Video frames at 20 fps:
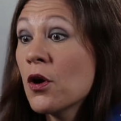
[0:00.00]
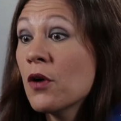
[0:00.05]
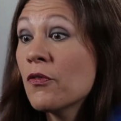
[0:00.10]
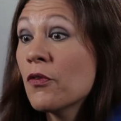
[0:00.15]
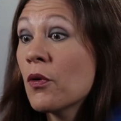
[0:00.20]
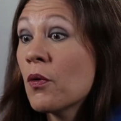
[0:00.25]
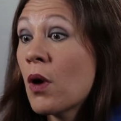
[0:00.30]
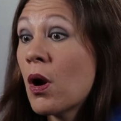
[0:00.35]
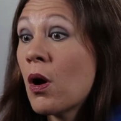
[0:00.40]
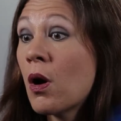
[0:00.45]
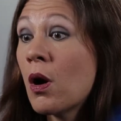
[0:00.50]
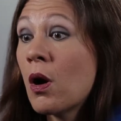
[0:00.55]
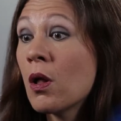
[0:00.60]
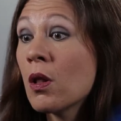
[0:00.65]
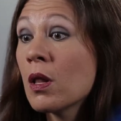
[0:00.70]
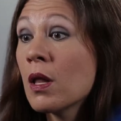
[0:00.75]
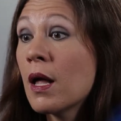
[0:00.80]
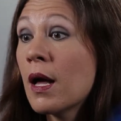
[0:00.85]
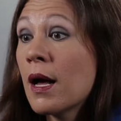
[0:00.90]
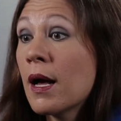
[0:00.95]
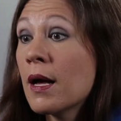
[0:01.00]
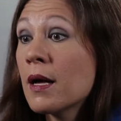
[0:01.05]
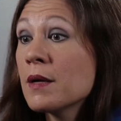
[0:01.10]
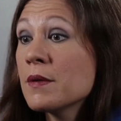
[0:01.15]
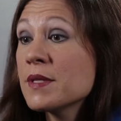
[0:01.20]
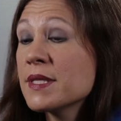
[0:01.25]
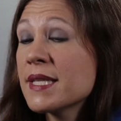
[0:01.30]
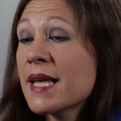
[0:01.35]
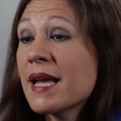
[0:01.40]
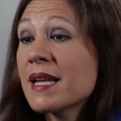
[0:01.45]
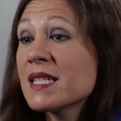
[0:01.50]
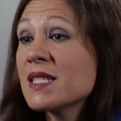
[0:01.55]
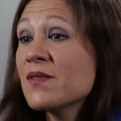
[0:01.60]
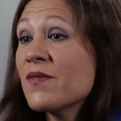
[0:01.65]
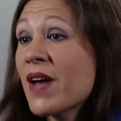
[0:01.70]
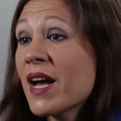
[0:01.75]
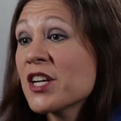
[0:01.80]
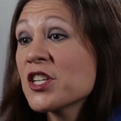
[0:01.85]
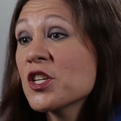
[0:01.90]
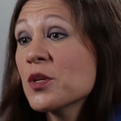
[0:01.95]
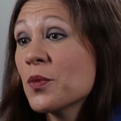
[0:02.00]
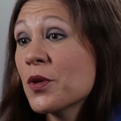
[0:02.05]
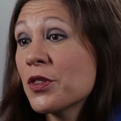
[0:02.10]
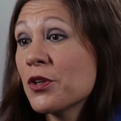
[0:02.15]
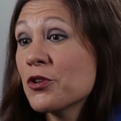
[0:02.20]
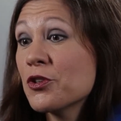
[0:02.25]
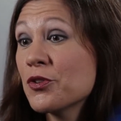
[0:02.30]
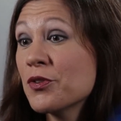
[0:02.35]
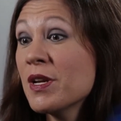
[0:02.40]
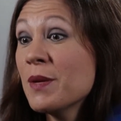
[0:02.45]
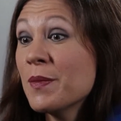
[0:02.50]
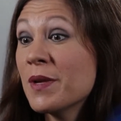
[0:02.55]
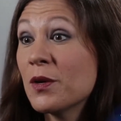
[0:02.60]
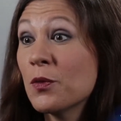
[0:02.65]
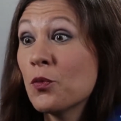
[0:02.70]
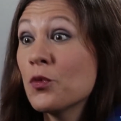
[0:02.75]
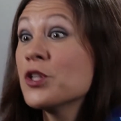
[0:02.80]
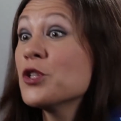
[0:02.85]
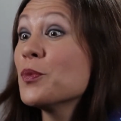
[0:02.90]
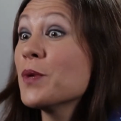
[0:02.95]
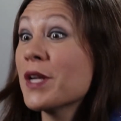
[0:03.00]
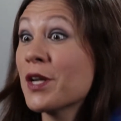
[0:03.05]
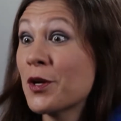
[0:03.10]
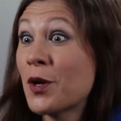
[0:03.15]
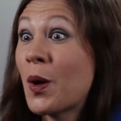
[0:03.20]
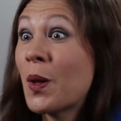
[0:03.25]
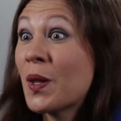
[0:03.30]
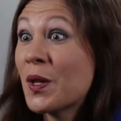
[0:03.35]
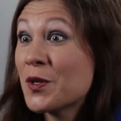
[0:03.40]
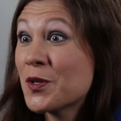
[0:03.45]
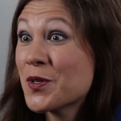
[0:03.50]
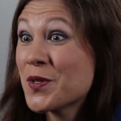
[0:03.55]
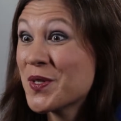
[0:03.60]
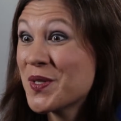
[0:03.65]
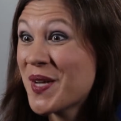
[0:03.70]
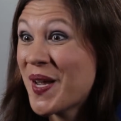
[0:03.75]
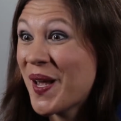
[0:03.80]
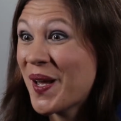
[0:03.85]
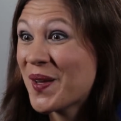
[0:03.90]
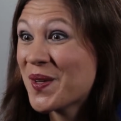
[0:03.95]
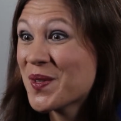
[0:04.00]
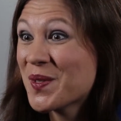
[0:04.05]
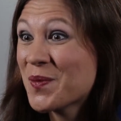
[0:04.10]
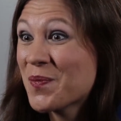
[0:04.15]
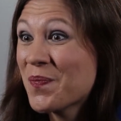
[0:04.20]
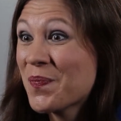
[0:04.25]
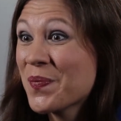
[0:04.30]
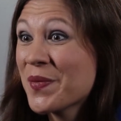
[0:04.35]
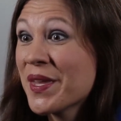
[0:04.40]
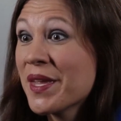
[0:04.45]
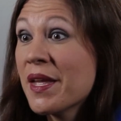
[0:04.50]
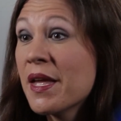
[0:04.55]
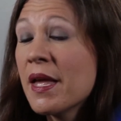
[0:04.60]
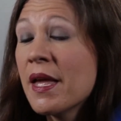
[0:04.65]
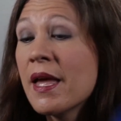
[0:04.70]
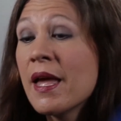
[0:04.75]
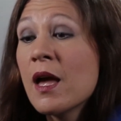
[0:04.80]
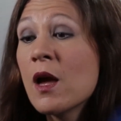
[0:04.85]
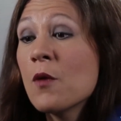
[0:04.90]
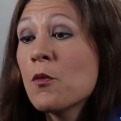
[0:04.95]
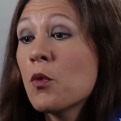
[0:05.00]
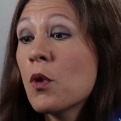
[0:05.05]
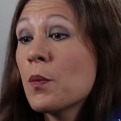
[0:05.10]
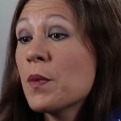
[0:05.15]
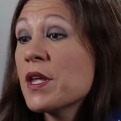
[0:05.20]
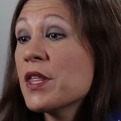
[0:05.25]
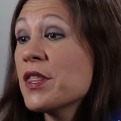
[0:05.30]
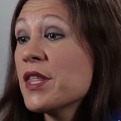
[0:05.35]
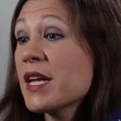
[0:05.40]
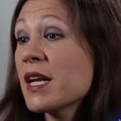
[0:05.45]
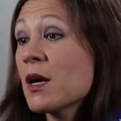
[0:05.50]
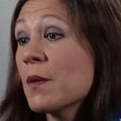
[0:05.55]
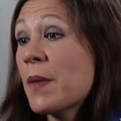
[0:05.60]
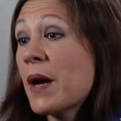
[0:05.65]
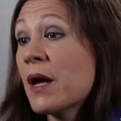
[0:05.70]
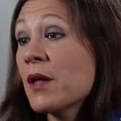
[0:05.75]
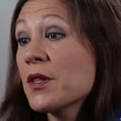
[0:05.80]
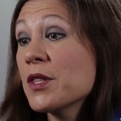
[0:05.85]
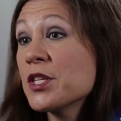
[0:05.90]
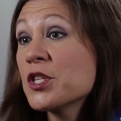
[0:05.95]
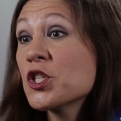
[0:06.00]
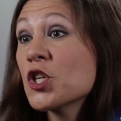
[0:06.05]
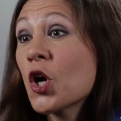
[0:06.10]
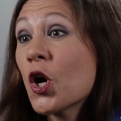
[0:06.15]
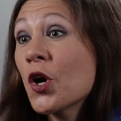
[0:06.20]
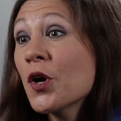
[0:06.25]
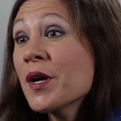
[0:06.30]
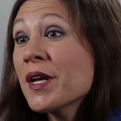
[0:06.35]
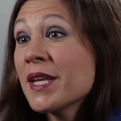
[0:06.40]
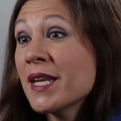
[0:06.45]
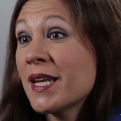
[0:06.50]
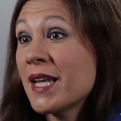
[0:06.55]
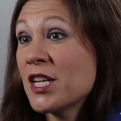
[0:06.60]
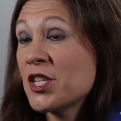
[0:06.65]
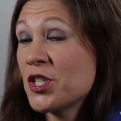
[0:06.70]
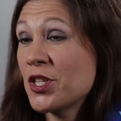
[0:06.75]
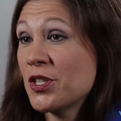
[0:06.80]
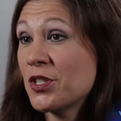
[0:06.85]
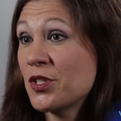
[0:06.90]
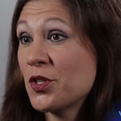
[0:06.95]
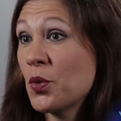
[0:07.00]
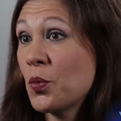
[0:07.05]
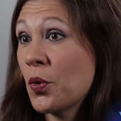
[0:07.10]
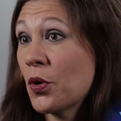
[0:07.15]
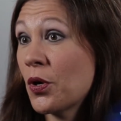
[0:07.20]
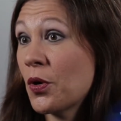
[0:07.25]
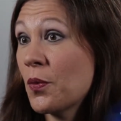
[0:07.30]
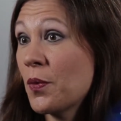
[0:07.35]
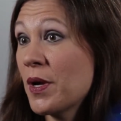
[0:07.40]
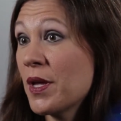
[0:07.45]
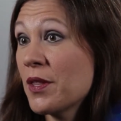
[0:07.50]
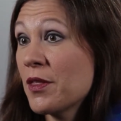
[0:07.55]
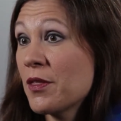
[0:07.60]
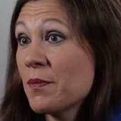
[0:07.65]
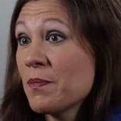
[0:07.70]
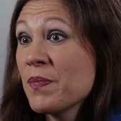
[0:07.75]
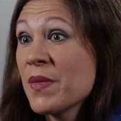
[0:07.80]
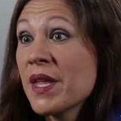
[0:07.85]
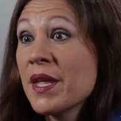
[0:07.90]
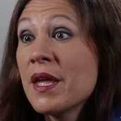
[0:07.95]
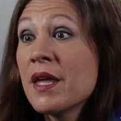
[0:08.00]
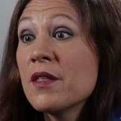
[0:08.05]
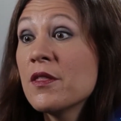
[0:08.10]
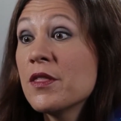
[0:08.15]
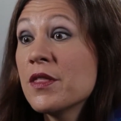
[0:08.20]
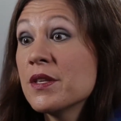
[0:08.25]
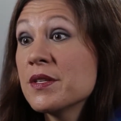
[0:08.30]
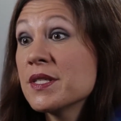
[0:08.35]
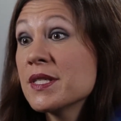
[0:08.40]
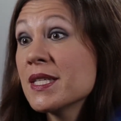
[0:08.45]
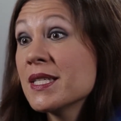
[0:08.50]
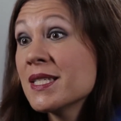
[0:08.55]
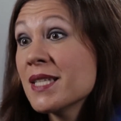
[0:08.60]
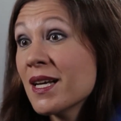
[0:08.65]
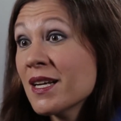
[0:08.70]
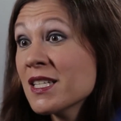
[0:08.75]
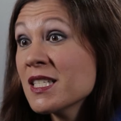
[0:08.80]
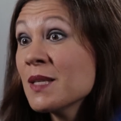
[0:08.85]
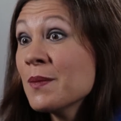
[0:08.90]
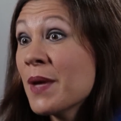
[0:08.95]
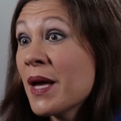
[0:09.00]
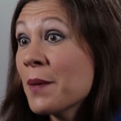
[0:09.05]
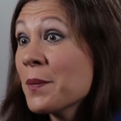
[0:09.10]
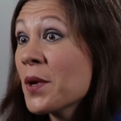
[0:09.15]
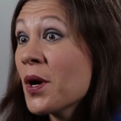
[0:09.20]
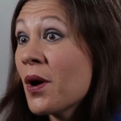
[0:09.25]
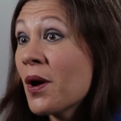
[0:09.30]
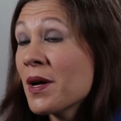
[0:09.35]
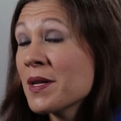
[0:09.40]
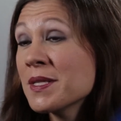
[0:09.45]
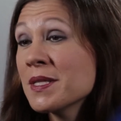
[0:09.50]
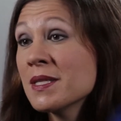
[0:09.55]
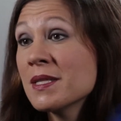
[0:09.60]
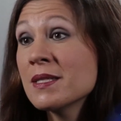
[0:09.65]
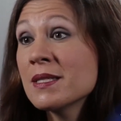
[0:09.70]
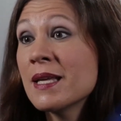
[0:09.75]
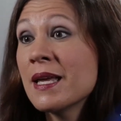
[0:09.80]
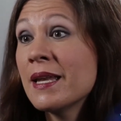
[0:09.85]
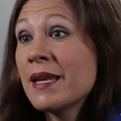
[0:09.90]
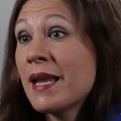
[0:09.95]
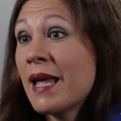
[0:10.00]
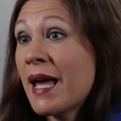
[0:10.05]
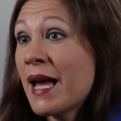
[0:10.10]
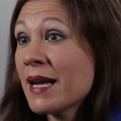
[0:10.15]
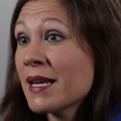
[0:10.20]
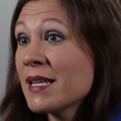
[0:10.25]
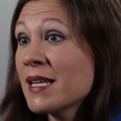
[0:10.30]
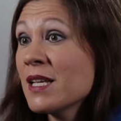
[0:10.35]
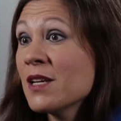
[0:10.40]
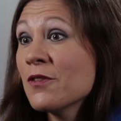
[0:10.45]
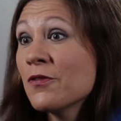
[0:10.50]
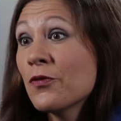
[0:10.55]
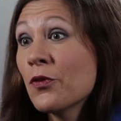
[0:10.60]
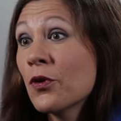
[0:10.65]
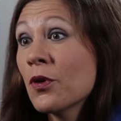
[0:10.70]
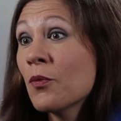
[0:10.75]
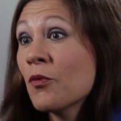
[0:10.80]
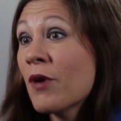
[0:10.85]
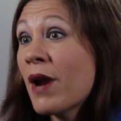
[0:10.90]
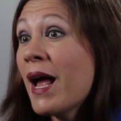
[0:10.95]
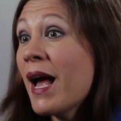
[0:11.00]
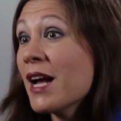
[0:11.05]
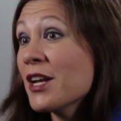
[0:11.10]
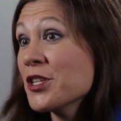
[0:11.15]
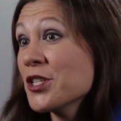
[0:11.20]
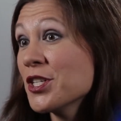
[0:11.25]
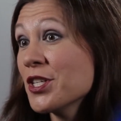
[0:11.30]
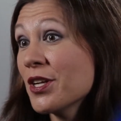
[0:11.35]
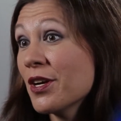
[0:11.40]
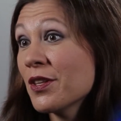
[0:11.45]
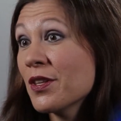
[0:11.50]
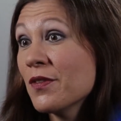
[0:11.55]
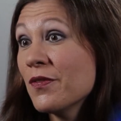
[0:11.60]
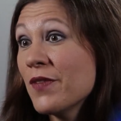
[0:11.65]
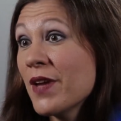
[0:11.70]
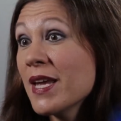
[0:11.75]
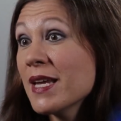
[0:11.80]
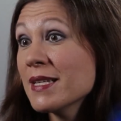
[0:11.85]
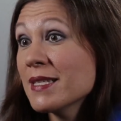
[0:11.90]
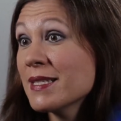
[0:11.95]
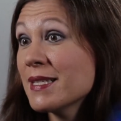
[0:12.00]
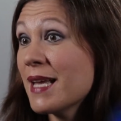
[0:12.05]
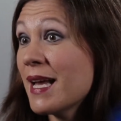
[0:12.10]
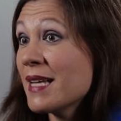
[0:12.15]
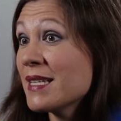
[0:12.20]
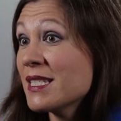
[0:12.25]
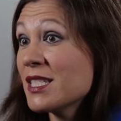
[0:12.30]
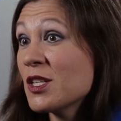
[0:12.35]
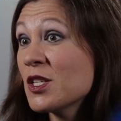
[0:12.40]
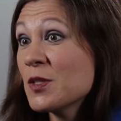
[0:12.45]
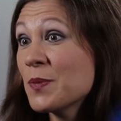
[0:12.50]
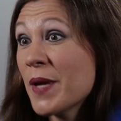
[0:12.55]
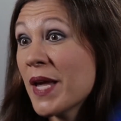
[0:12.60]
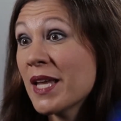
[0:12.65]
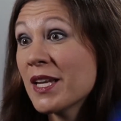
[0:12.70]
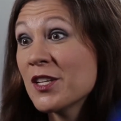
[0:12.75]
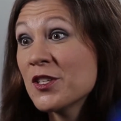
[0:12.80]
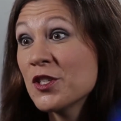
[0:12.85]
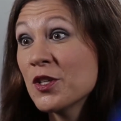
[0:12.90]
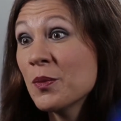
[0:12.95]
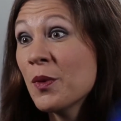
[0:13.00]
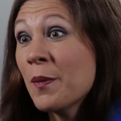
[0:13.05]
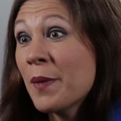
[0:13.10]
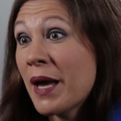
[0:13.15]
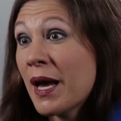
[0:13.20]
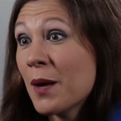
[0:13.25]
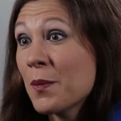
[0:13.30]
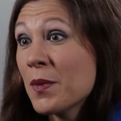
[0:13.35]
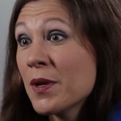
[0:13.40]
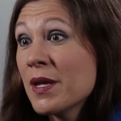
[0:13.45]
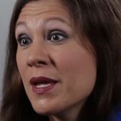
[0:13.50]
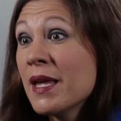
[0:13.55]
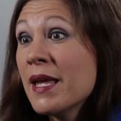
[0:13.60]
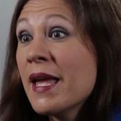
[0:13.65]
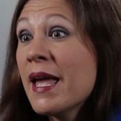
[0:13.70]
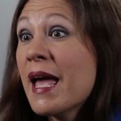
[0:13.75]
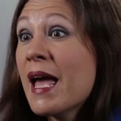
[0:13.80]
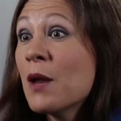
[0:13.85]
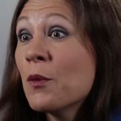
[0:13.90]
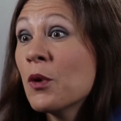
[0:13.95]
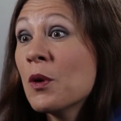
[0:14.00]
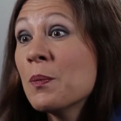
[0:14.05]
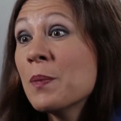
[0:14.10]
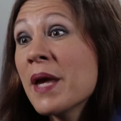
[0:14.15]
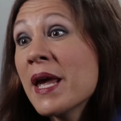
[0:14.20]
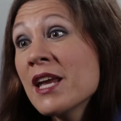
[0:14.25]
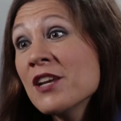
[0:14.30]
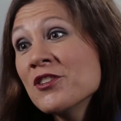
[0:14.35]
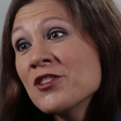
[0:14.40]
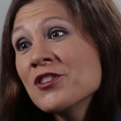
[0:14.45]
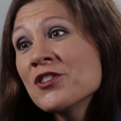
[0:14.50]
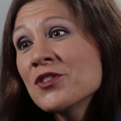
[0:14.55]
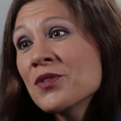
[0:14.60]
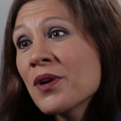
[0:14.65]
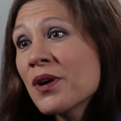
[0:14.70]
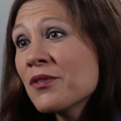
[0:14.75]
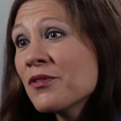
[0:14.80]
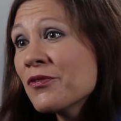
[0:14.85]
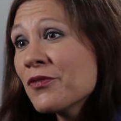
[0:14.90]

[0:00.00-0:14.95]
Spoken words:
overall satisfaction with their treatment, which we can all understand. When we think about the targeted agent to work with, the cetuximab causes an acneiform rash on the face, as does panitumumab. And when patients are on